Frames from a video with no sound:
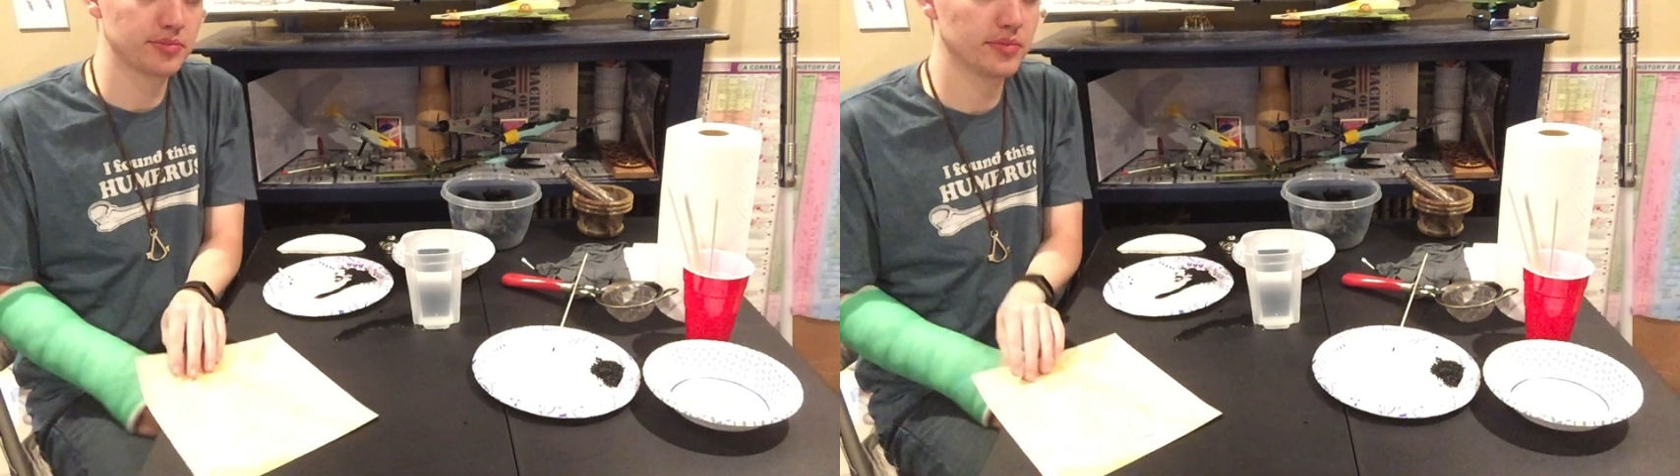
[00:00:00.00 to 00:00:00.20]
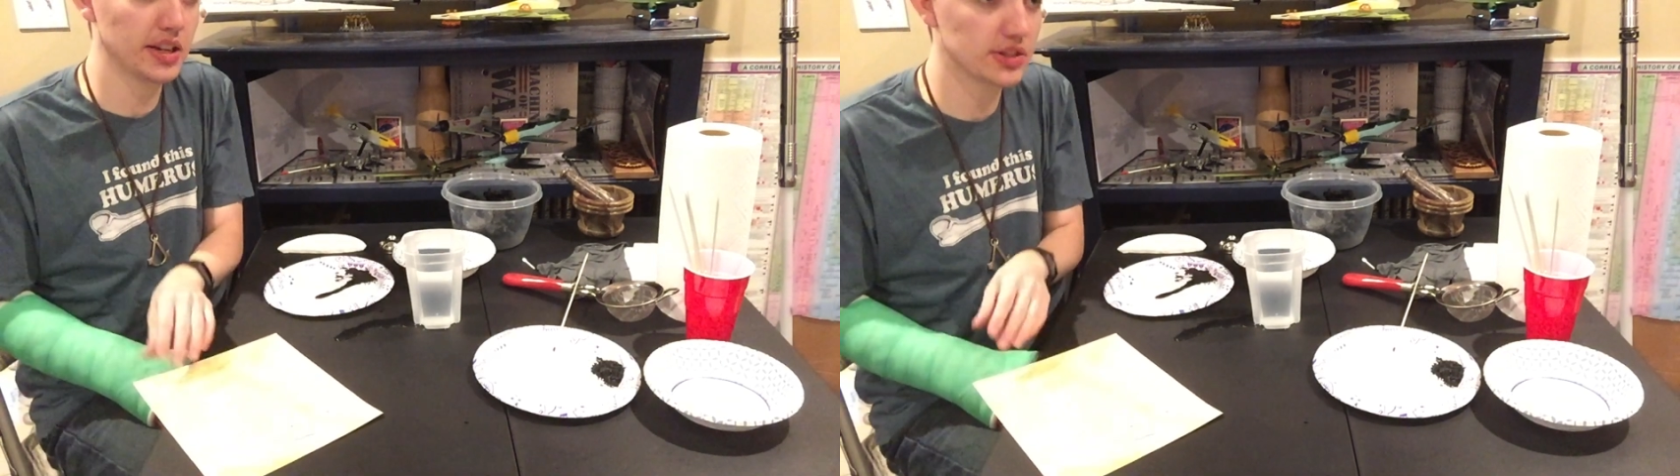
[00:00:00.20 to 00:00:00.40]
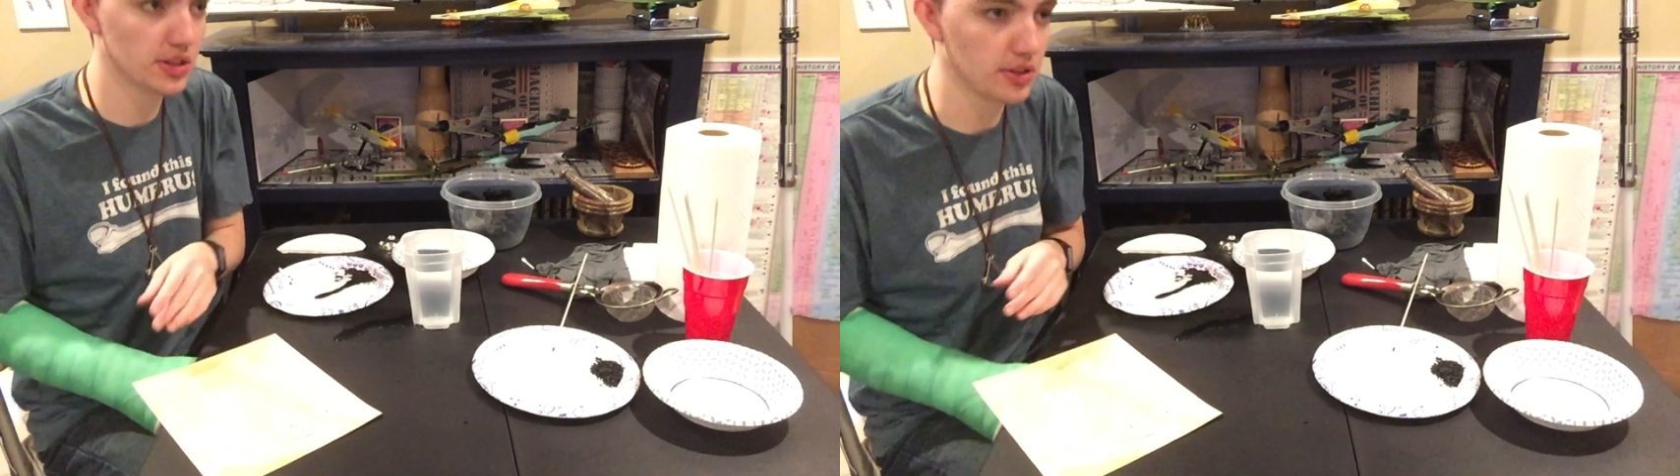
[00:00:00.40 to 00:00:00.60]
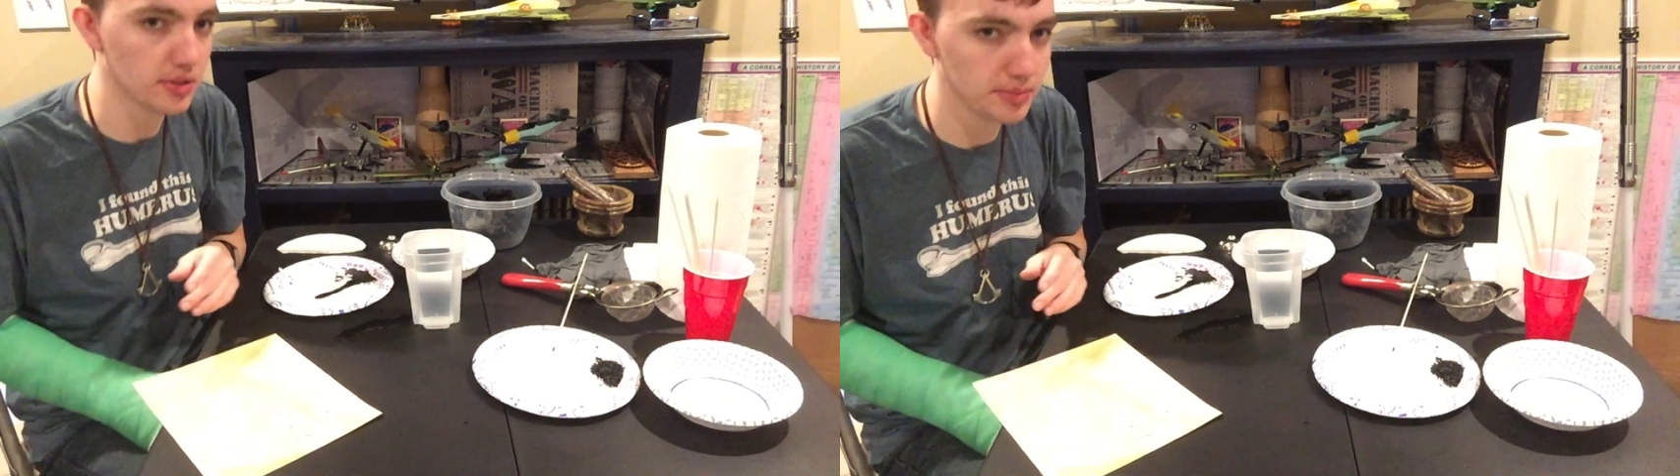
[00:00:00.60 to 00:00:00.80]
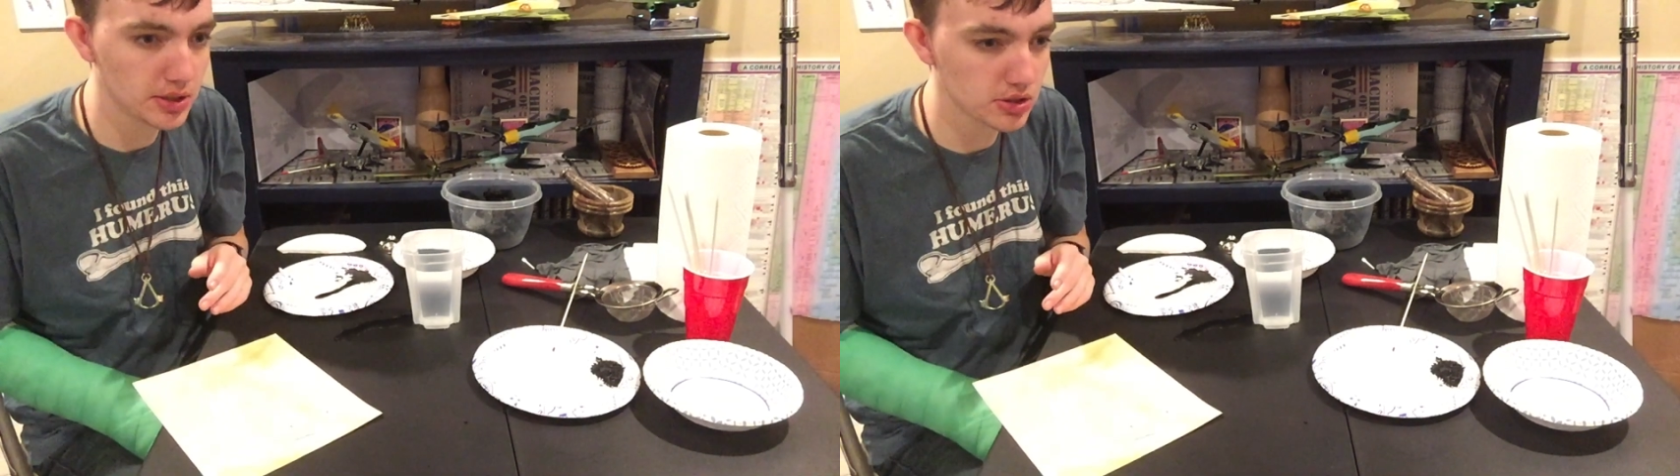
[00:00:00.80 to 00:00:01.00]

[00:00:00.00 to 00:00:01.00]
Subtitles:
Actually, no, I'm not